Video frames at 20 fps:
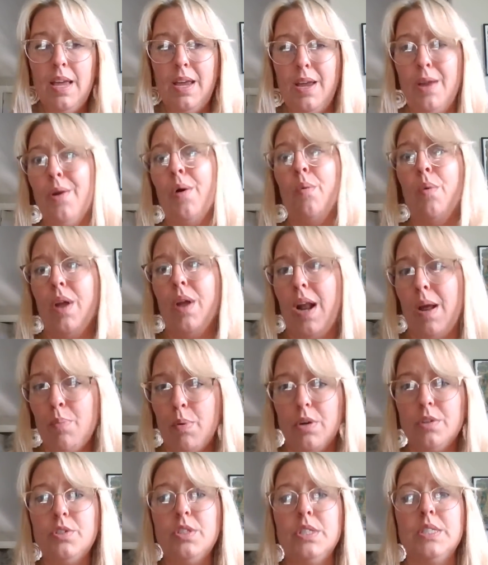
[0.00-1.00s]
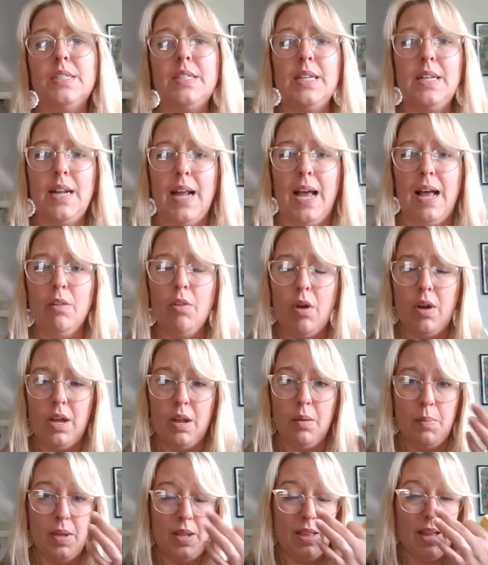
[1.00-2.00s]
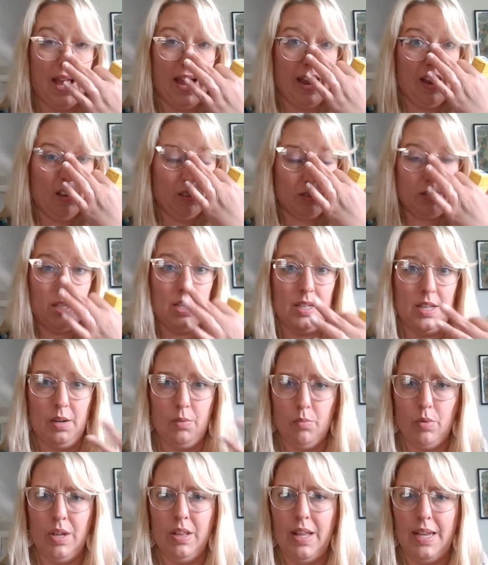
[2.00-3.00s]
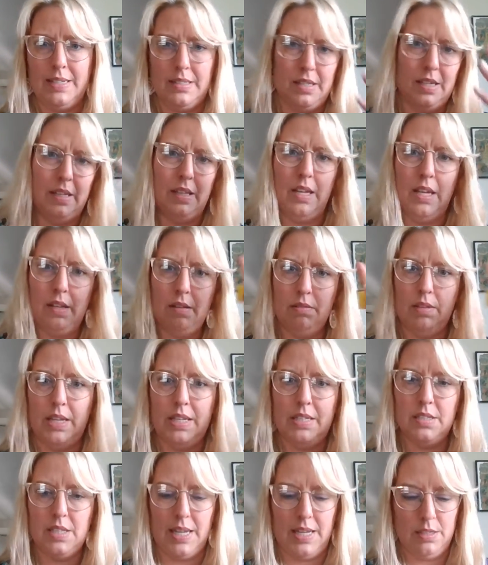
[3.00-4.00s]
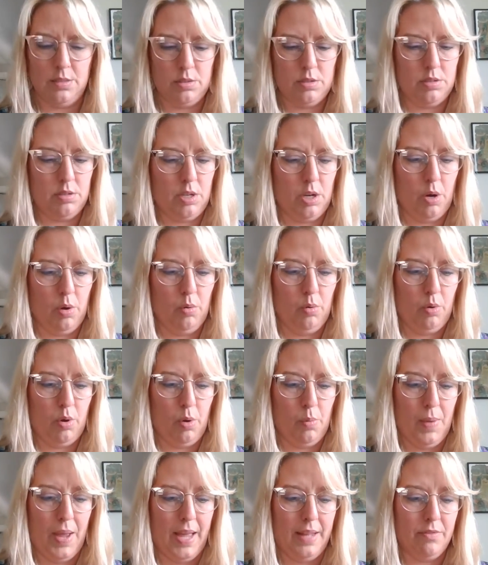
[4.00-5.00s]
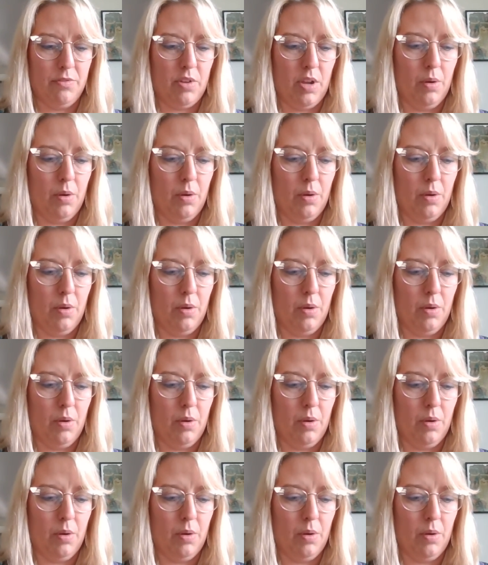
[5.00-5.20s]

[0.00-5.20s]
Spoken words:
when I purchased it and how long it had been in the house, and then realizing that these things go bad.